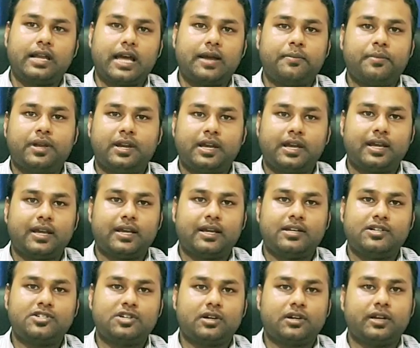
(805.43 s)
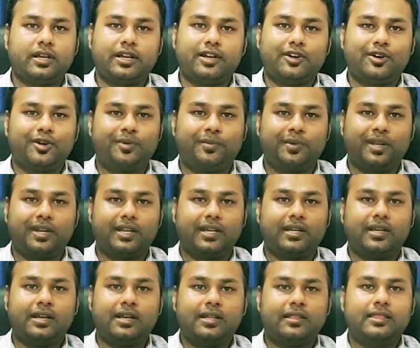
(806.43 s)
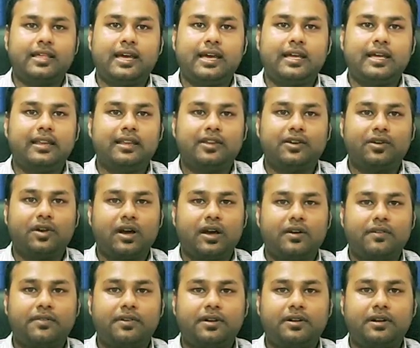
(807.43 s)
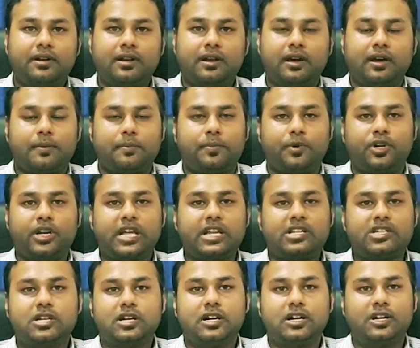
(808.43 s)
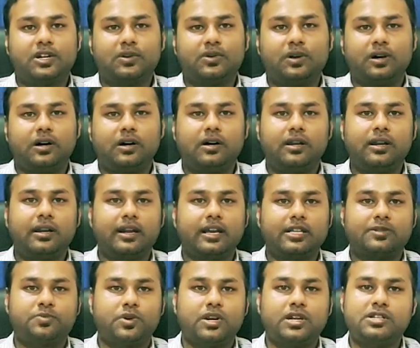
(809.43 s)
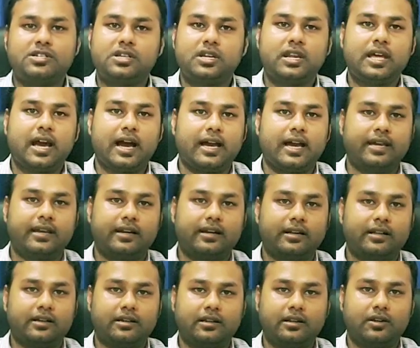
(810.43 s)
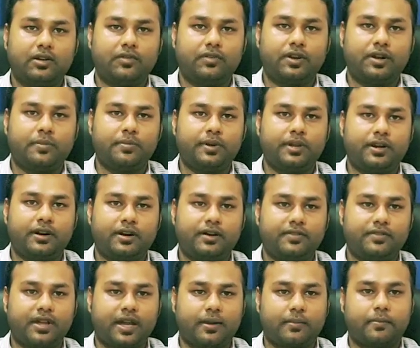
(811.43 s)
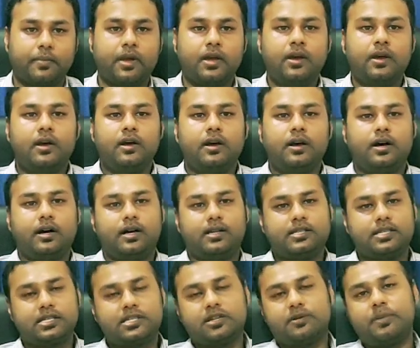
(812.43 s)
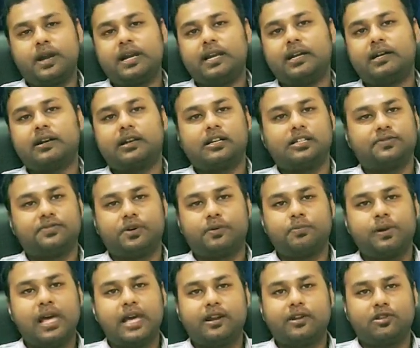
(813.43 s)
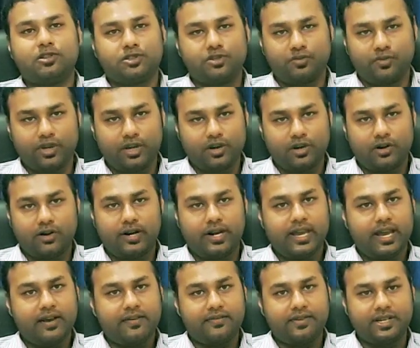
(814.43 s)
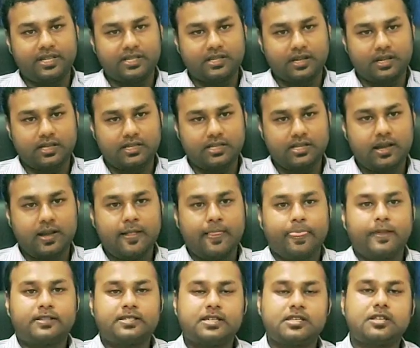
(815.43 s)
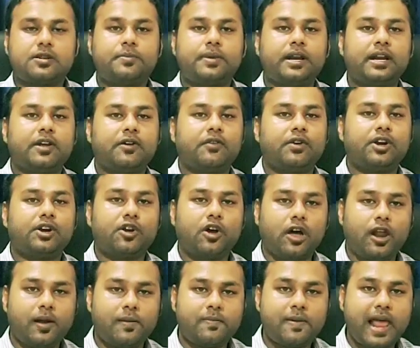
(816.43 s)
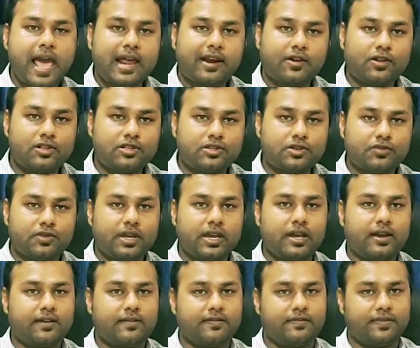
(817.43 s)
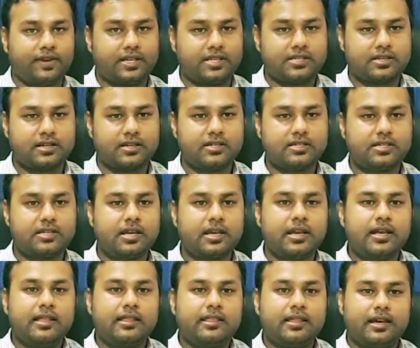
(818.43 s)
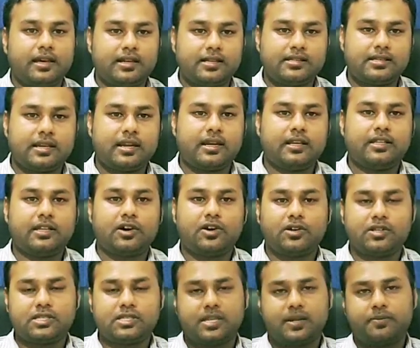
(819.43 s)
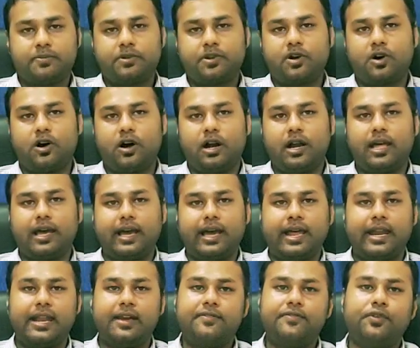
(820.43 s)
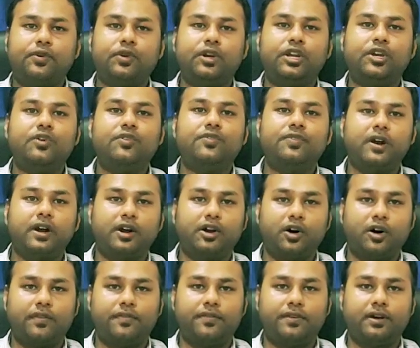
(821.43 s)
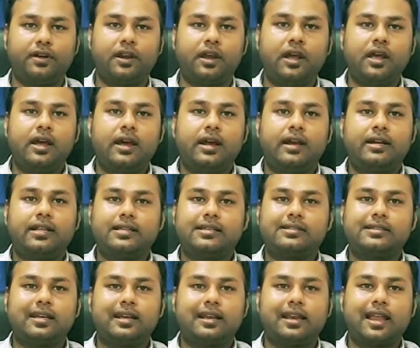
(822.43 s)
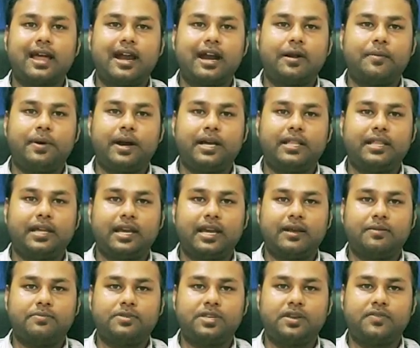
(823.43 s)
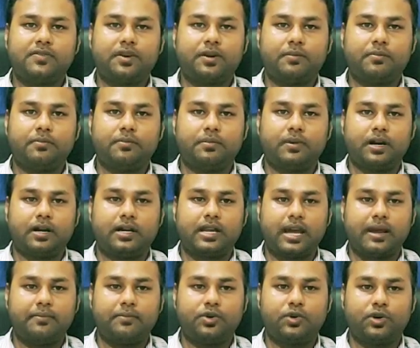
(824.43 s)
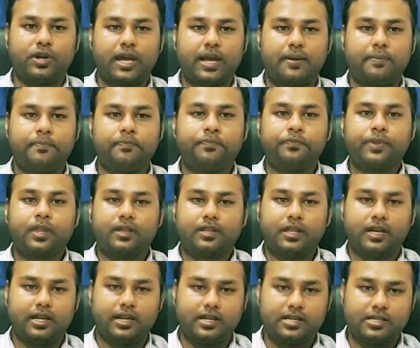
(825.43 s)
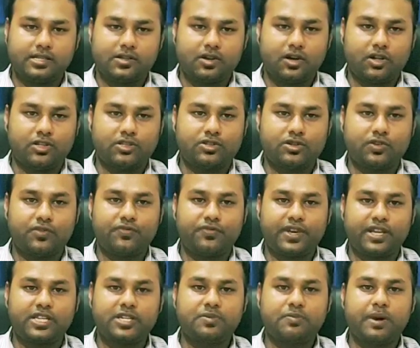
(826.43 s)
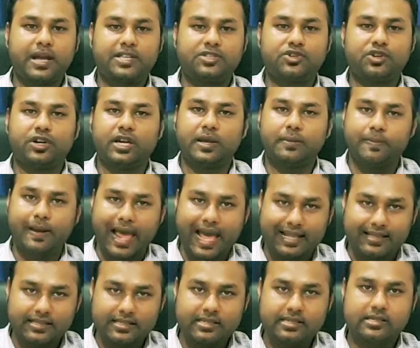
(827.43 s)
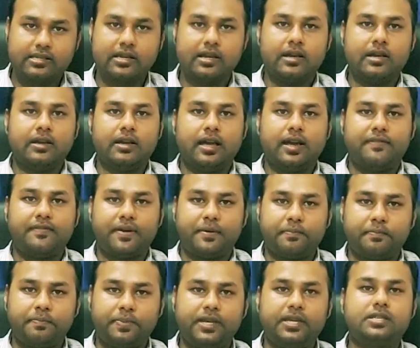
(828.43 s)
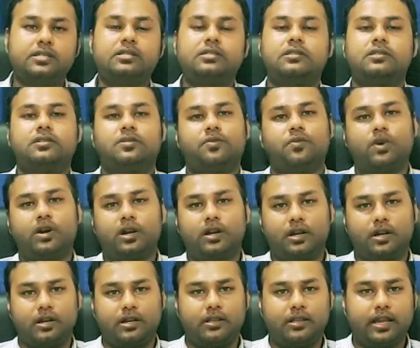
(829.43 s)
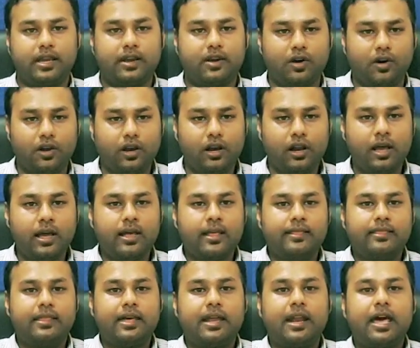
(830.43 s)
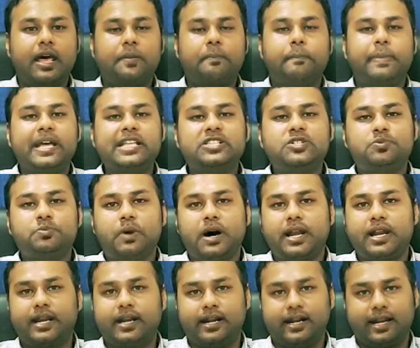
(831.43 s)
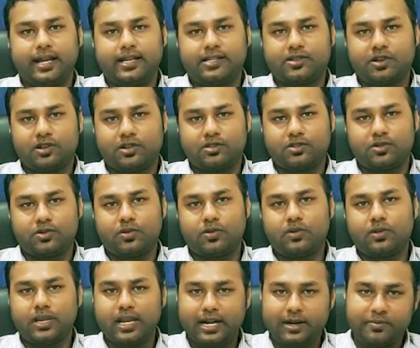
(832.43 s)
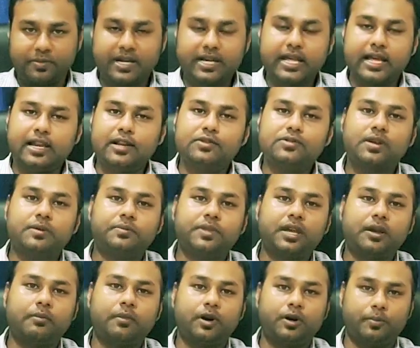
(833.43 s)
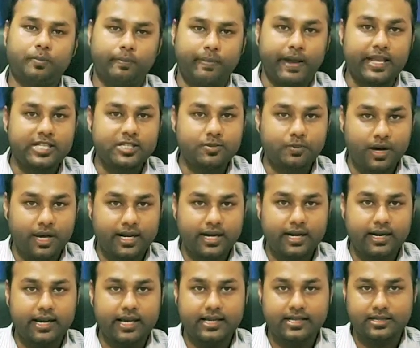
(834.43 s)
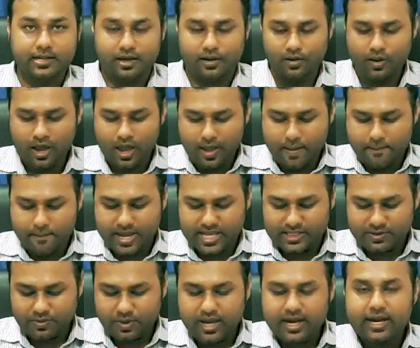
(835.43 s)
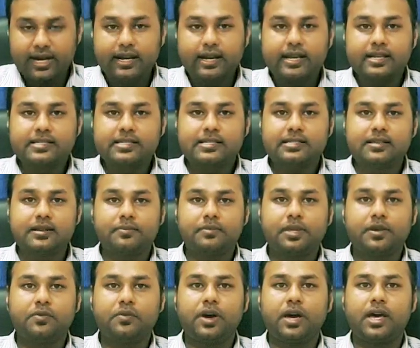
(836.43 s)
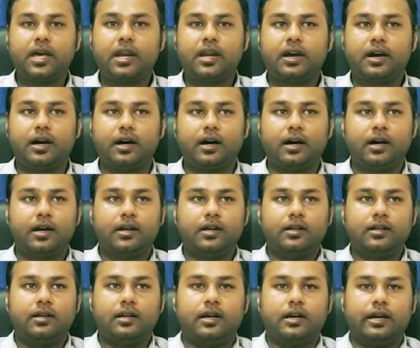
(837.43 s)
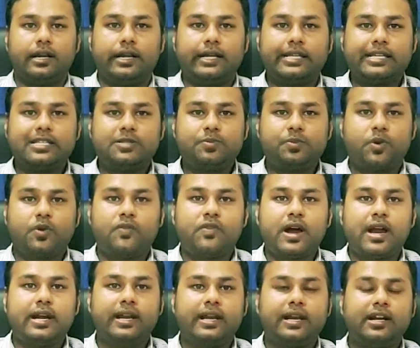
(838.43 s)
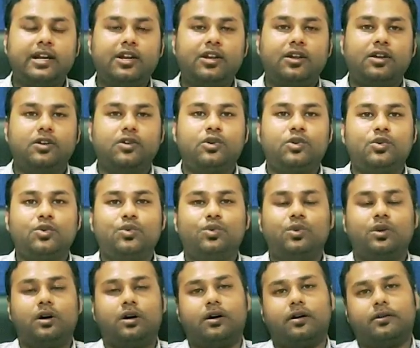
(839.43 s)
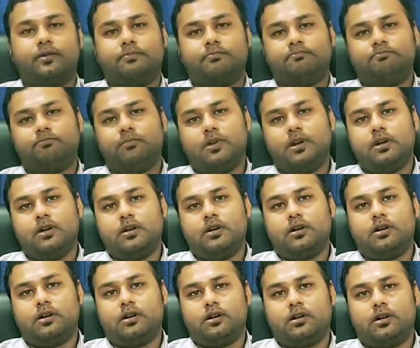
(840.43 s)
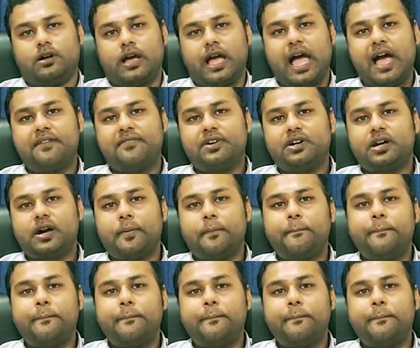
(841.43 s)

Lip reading: time and again churning your money, then you have an potential to earn exponentially high return over a period of time. Systematic transfer plan also we already have discussed. Systematic withdrawal plan also we have discussed. There is another concept called NFO, new fund offer. It is declared by the AMC from time to time. There is also fixed maturity plans, FMPs, what they call. There are benchmark index also. Let me tell you something about benchmark index now. Benchmark index is something where it is provided to have a